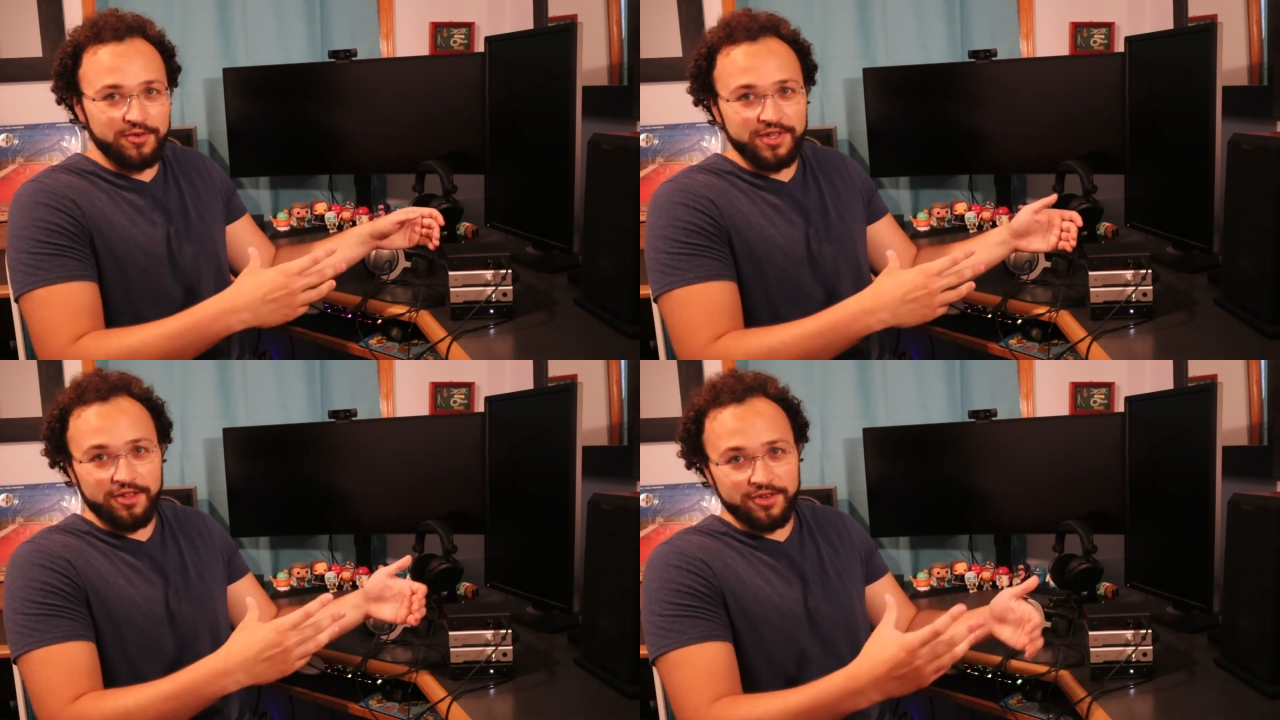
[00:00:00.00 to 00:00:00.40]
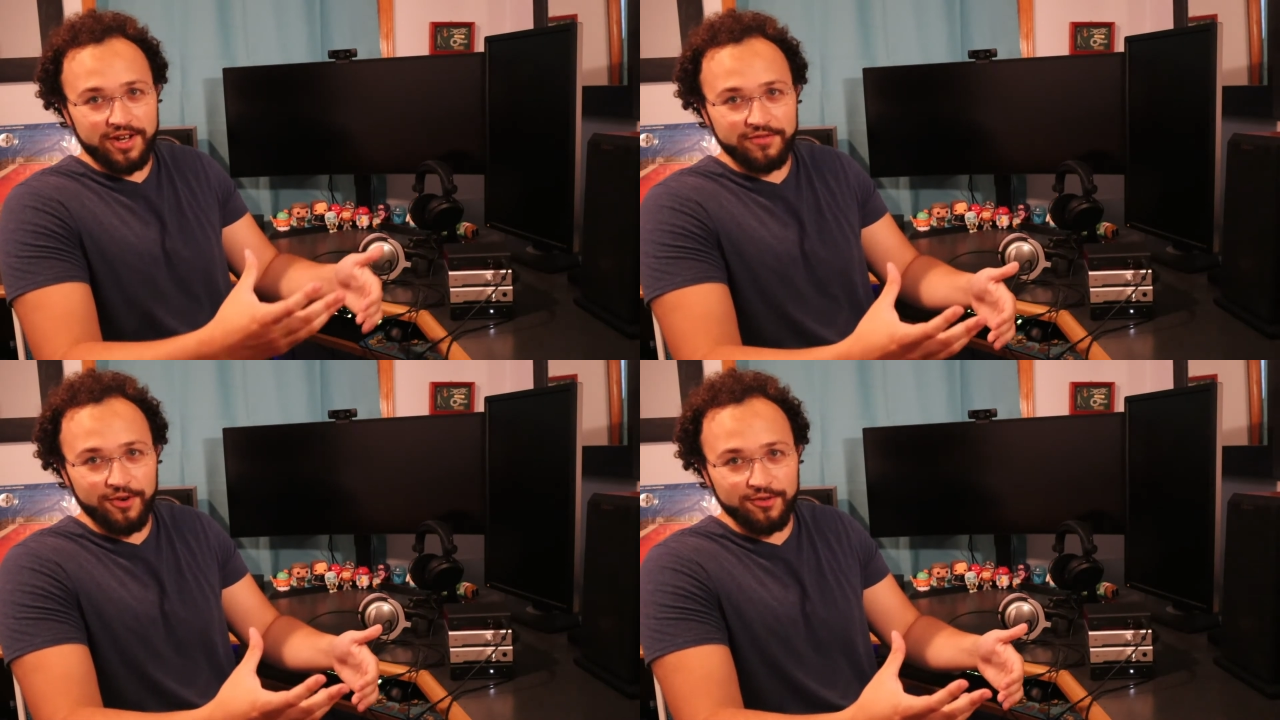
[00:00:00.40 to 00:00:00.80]
with other
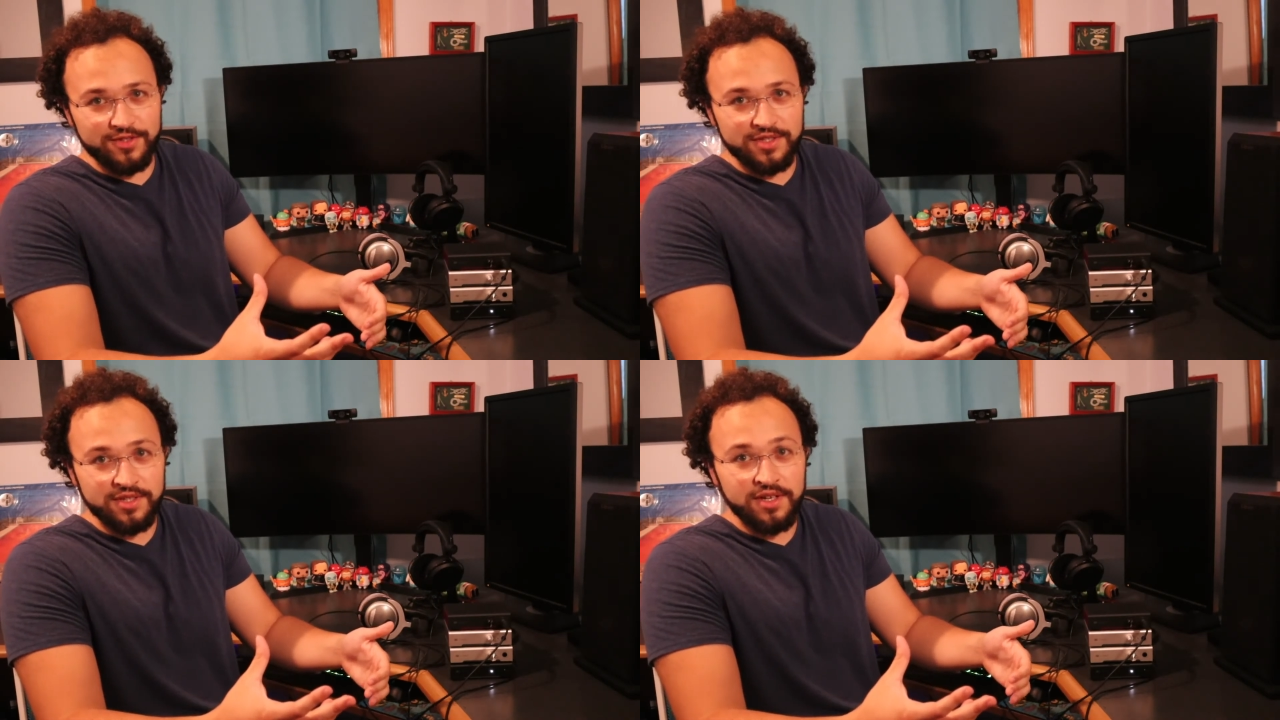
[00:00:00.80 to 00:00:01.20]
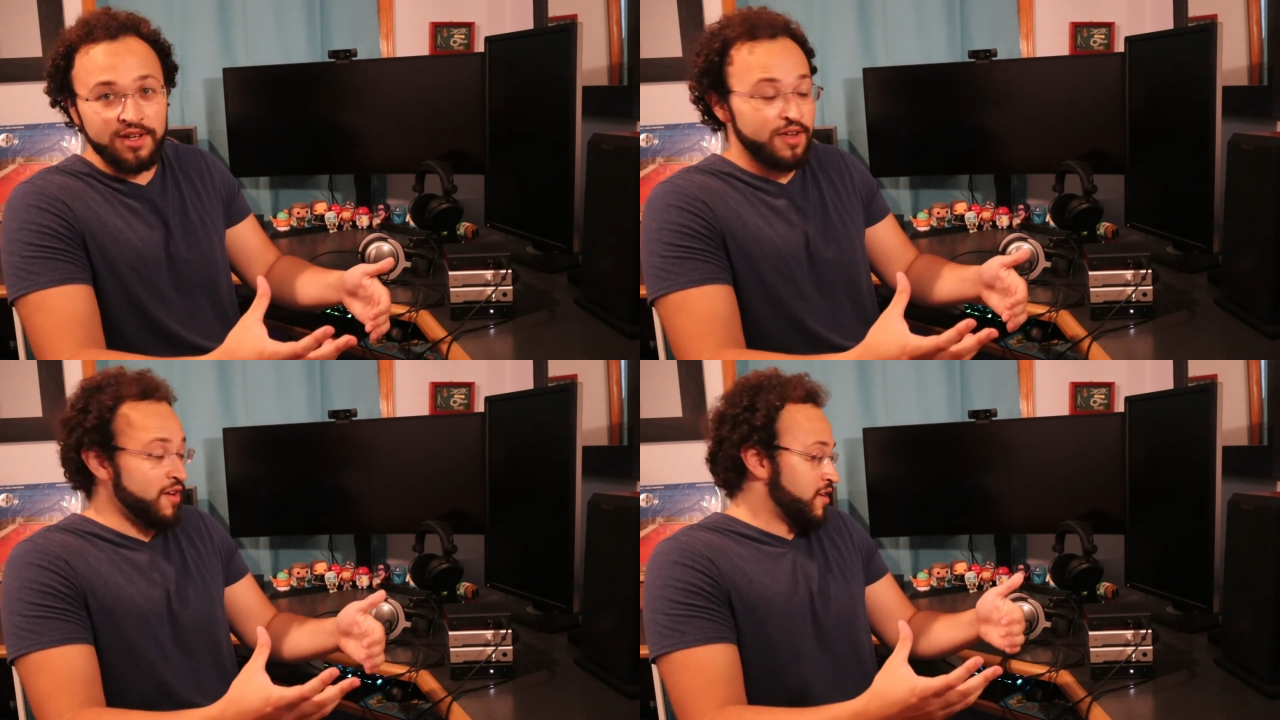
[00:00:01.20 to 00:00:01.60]
headphones.
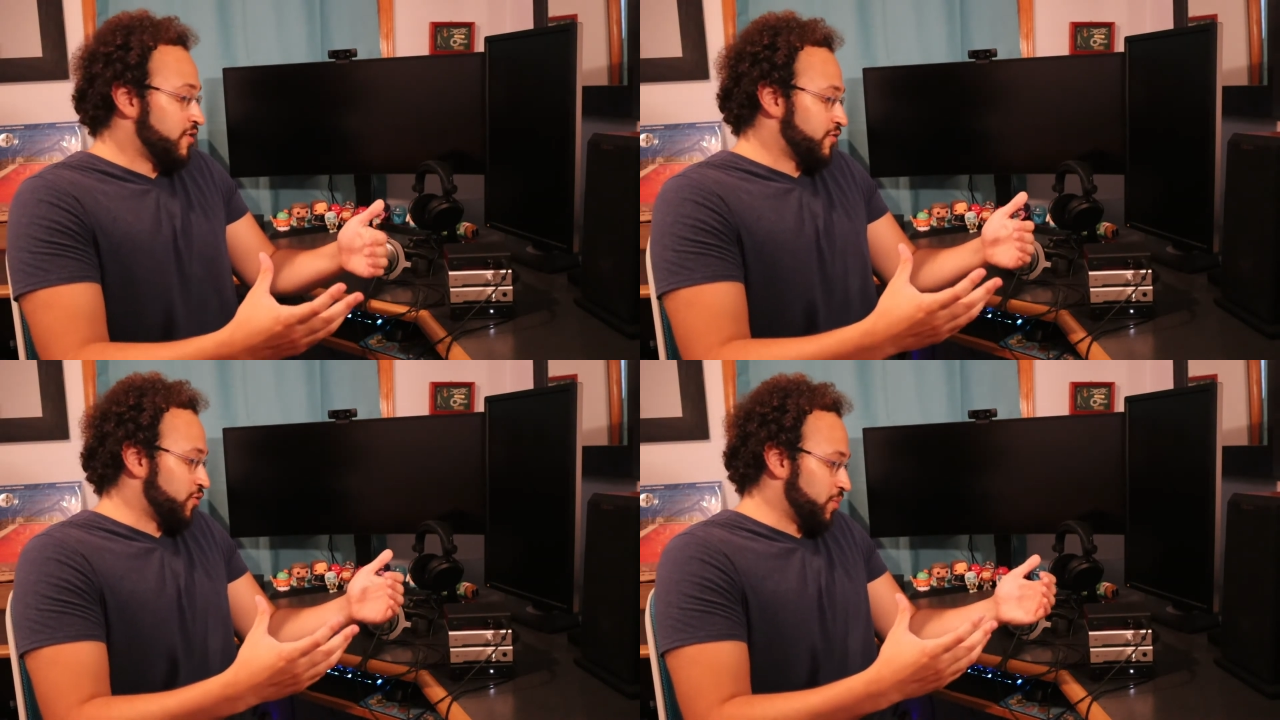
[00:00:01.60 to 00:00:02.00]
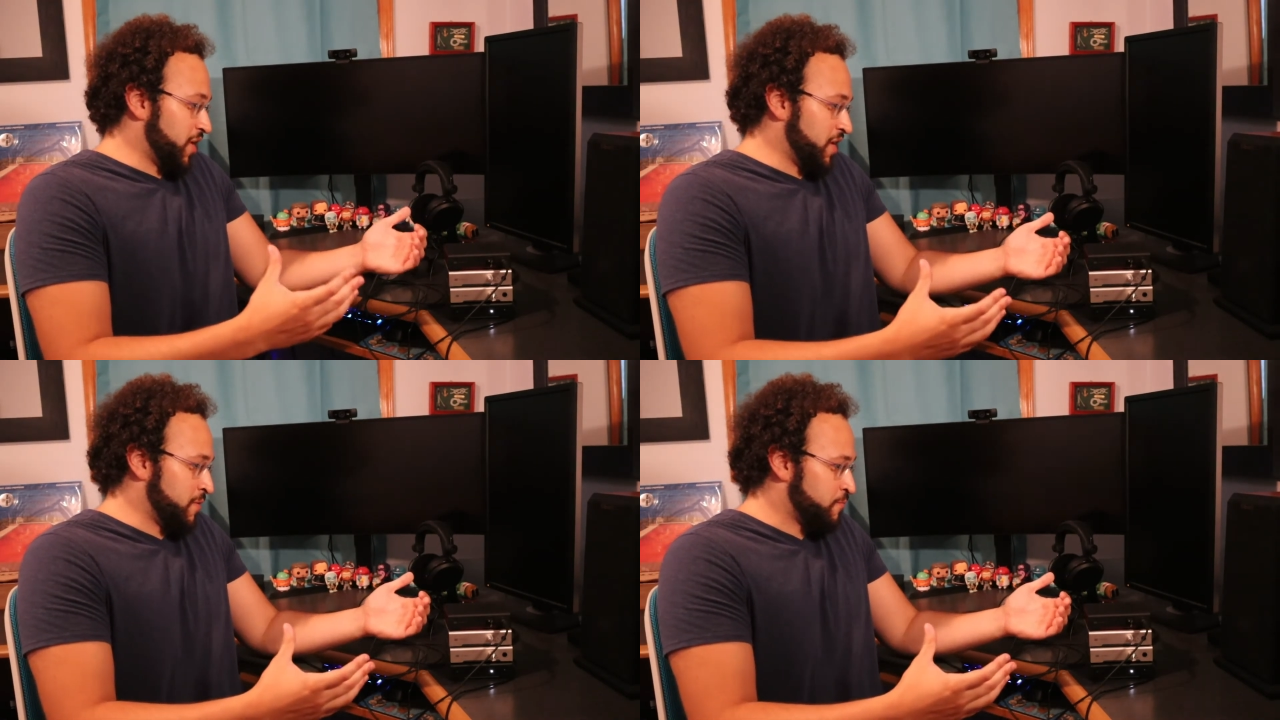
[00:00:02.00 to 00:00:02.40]
For
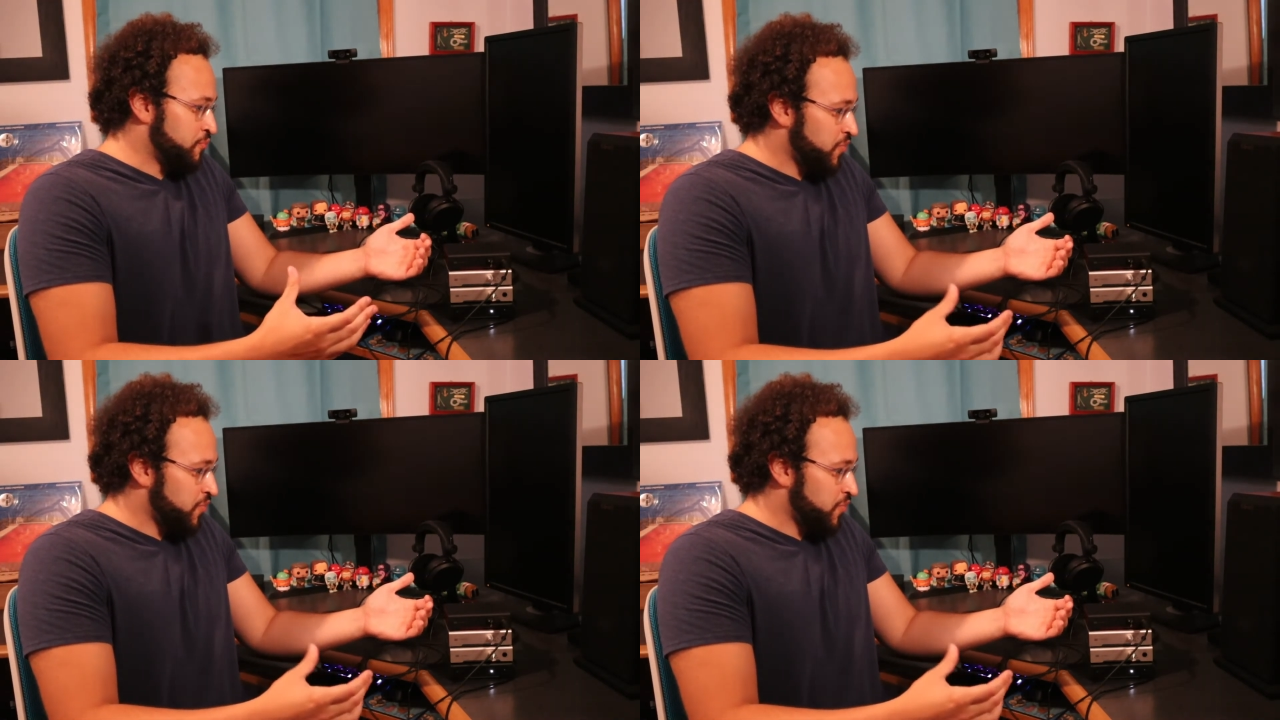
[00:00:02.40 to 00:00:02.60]
me,